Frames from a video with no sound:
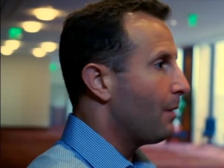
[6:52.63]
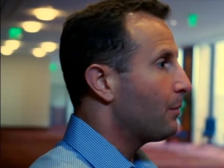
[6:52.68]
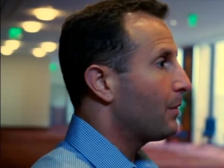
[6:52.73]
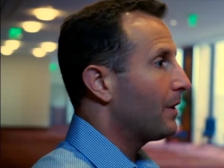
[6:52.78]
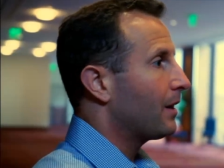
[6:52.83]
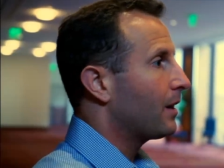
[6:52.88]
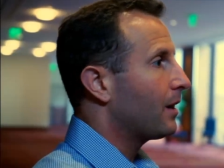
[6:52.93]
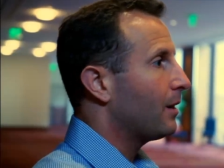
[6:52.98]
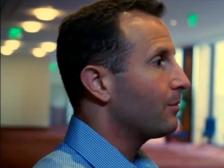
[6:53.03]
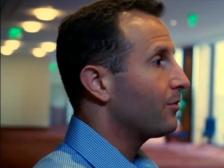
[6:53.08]
and
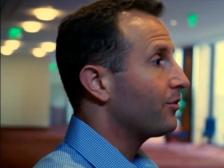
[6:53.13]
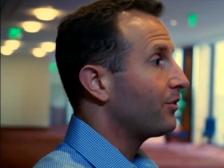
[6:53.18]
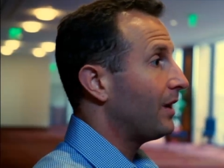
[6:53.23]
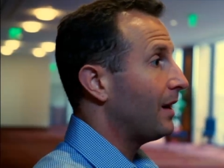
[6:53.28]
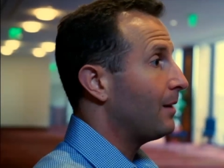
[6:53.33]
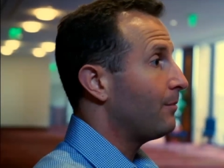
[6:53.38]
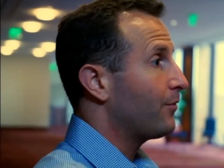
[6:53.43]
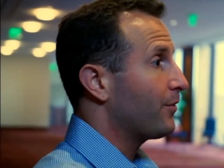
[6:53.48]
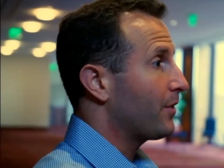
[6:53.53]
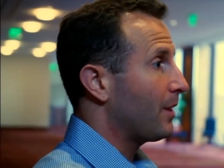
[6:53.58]
when it comes
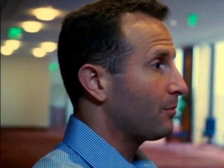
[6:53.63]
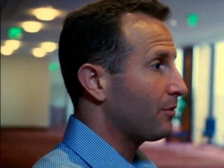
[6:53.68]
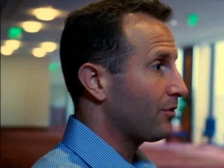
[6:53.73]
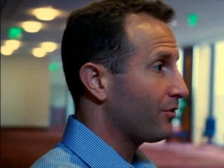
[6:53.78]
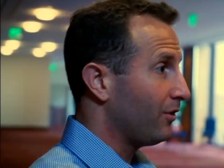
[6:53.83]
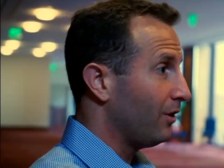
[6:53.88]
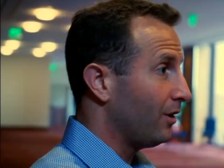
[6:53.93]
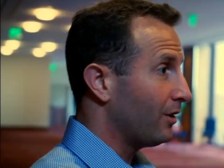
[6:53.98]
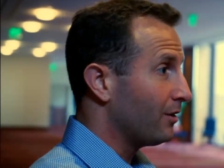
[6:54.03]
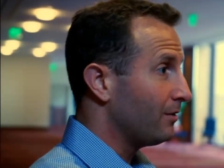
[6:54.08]
time for them to
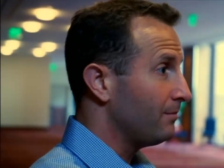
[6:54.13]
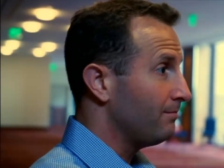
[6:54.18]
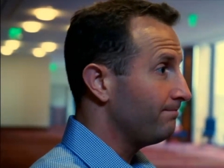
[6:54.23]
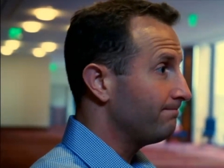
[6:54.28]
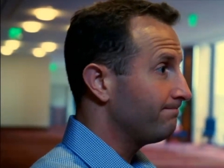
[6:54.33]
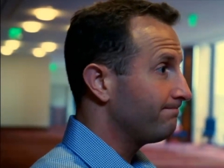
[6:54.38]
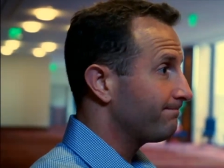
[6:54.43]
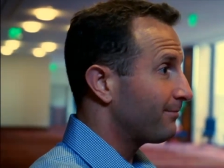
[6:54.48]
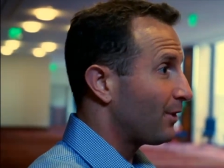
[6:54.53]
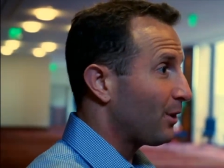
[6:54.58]
slaughter,
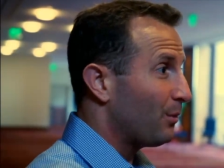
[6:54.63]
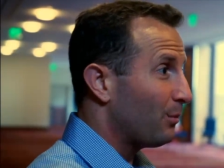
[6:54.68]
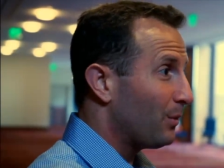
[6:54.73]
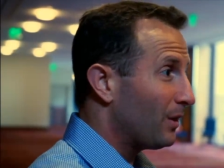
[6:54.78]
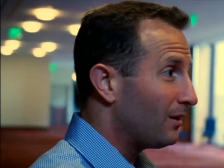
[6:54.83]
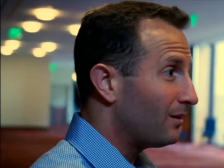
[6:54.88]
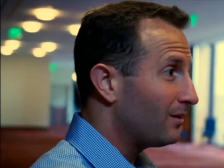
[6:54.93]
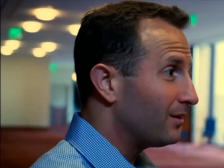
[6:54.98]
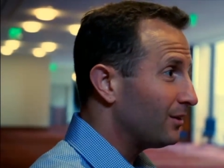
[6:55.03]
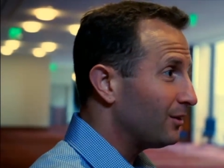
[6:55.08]

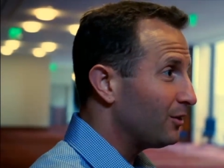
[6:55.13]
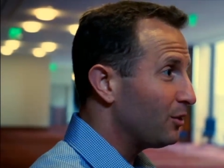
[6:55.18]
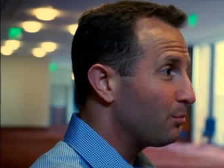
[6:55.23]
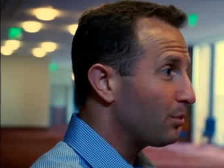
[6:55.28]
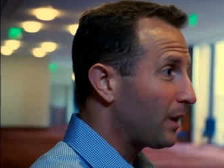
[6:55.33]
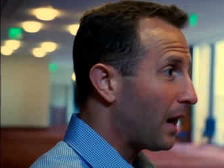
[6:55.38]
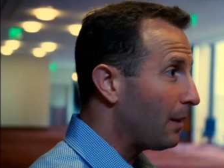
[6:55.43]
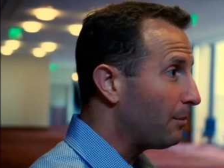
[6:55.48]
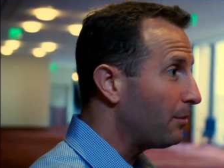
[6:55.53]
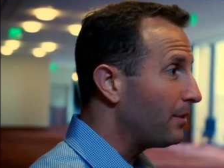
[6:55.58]
well, you
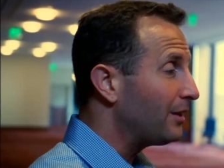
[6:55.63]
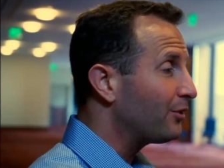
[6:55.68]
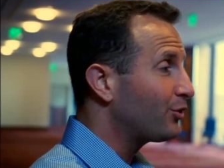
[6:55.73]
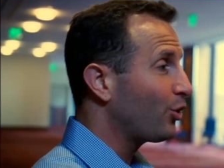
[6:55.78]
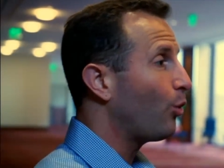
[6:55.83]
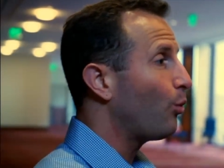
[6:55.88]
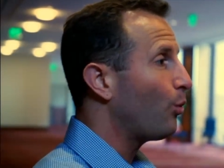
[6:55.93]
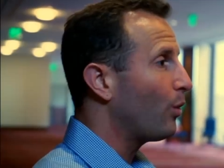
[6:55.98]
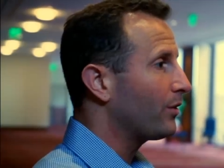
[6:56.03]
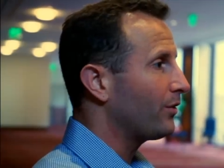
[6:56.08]
probably
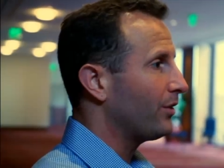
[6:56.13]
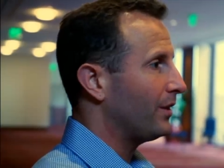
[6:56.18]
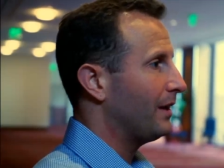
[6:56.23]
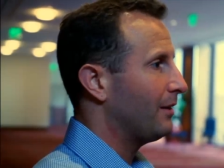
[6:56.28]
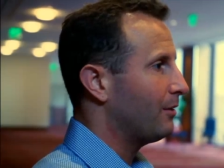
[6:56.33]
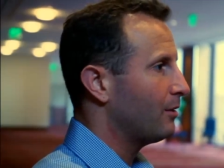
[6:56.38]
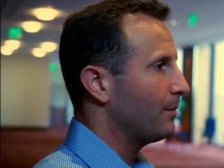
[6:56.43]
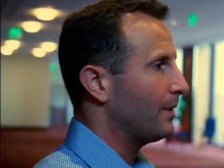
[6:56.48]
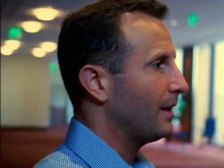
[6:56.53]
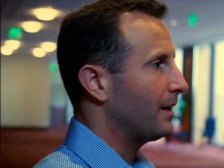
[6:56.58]
don't want to
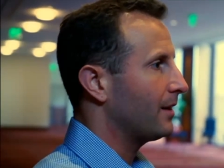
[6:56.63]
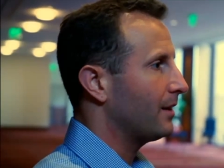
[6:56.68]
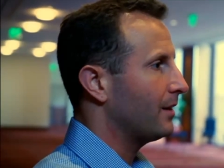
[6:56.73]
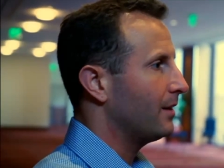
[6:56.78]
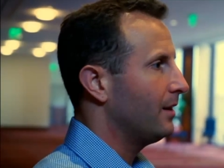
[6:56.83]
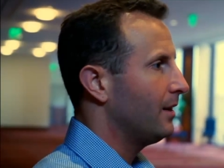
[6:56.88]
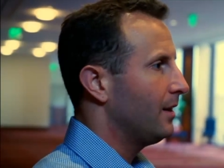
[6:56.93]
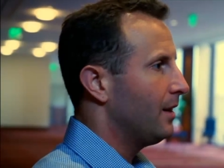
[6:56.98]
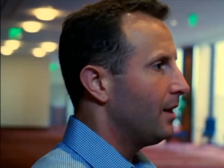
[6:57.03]
hear about it.